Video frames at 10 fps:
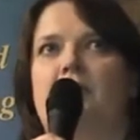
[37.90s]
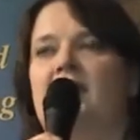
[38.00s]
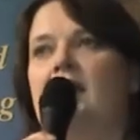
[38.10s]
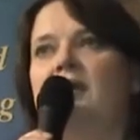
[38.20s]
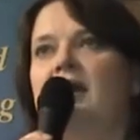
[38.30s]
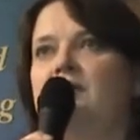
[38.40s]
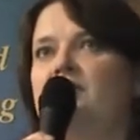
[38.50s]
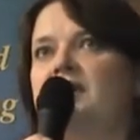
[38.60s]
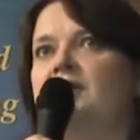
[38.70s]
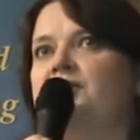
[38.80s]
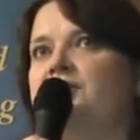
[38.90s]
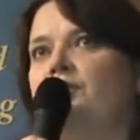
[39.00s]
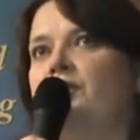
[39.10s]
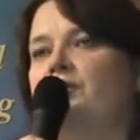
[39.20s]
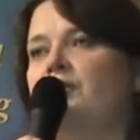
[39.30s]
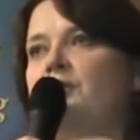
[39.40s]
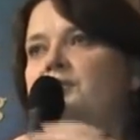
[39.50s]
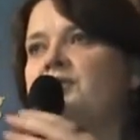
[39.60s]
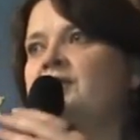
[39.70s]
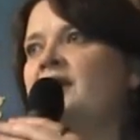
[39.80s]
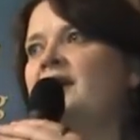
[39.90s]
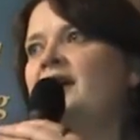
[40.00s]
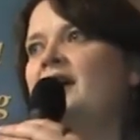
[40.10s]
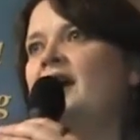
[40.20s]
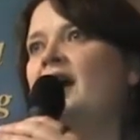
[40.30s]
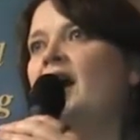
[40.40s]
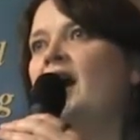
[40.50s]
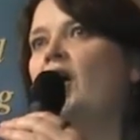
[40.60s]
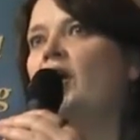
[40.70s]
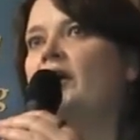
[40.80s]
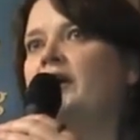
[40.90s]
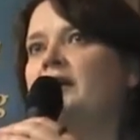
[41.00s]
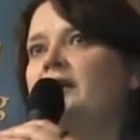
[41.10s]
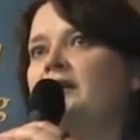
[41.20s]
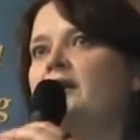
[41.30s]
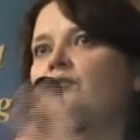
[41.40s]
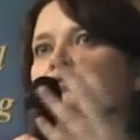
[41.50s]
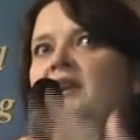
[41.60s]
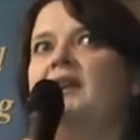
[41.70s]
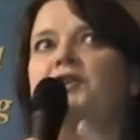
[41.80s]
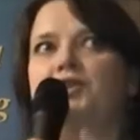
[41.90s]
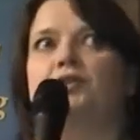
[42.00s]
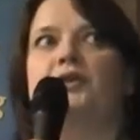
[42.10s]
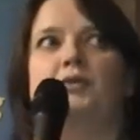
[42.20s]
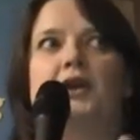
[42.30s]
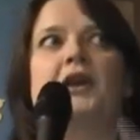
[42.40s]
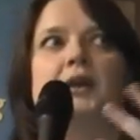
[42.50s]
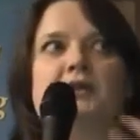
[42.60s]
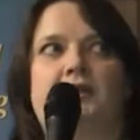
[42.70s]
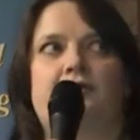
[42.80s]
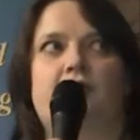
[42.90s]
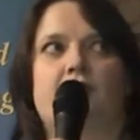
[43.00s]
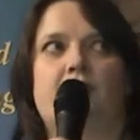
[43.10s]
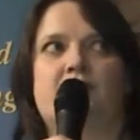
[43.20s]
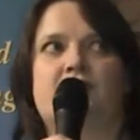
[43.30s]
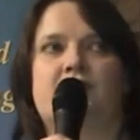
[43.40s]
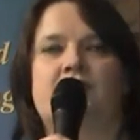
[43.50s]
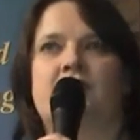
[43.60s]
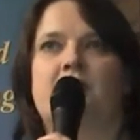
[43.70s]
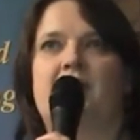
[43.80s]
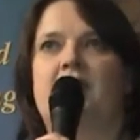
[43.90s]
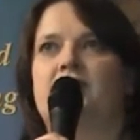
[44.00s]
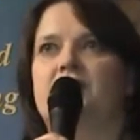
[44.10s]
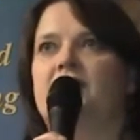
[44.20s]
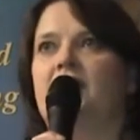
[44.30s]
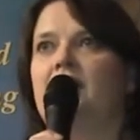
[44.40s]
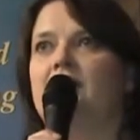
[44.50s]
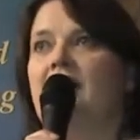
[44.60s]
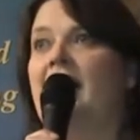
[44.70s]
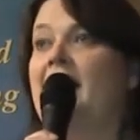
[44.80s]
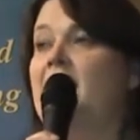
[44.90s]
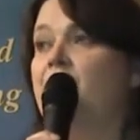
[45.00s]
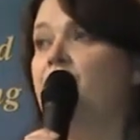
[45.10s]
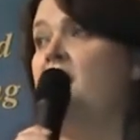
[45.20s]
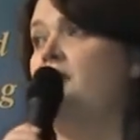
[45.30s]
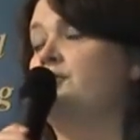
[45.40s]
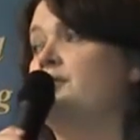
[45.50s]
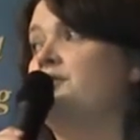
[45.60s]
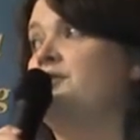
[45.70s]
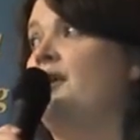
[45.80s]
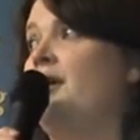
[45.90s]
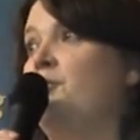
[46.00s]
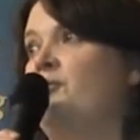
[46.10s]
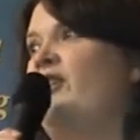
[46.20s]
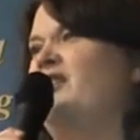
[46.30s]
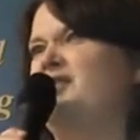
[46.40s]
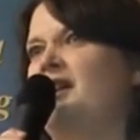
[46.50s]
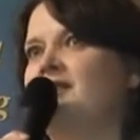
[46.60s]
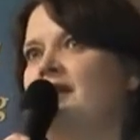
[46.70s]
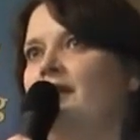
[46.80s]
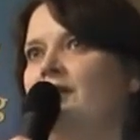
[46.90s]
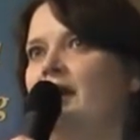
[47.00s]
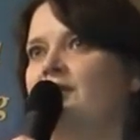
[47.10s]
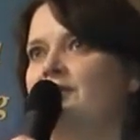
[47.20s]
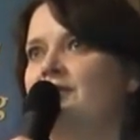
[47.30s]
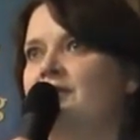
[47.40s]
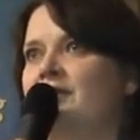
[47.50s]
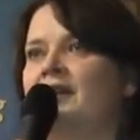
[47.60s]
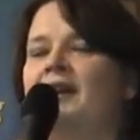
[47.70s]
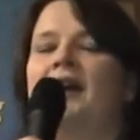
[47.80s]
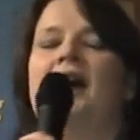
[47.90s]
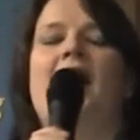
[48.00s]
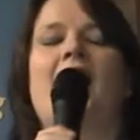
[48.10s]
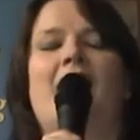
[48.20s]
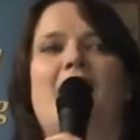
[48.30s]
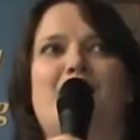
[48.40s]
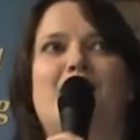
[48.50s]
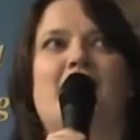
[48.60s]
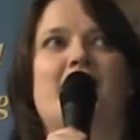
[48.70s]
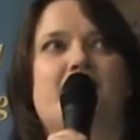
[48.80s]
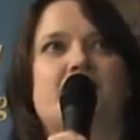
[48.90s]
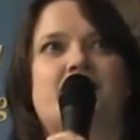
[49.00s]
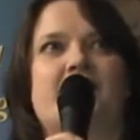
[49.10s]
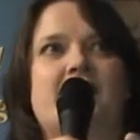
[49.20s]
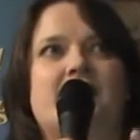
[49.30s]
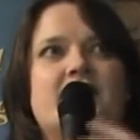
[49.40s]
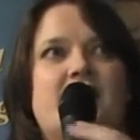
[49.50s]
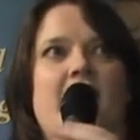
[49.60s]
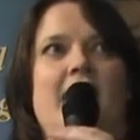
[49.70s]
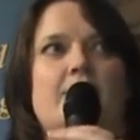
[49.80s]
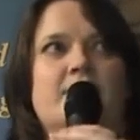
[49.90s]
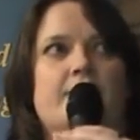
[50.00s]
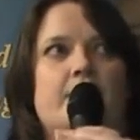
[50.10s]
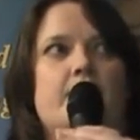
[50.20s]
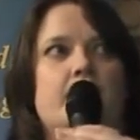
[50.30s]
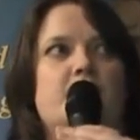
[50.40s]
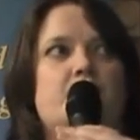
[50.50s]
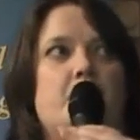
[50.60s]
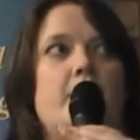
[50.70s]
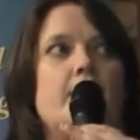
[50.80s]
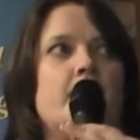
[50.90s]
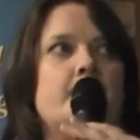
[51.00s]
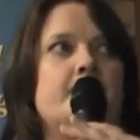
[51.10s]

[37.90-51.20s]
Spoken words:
Keep getting invitations for other groups. I really enjoy working with different groups because I get A, free entrance to fantastic locations, and I also get to see how different groups work,